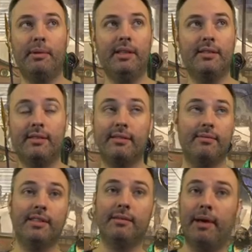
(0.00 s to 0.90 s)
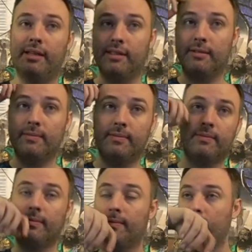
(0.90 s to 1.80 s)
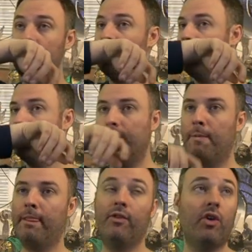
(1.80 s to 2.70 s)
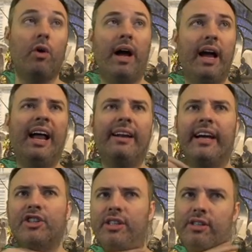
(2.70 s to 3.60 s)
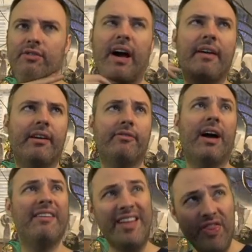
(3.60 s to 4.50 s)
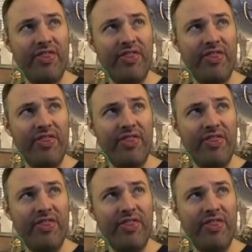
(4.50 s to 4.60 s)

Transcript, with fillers: I mean, this is this is amazing. So I, I'd actually say this is a five out of five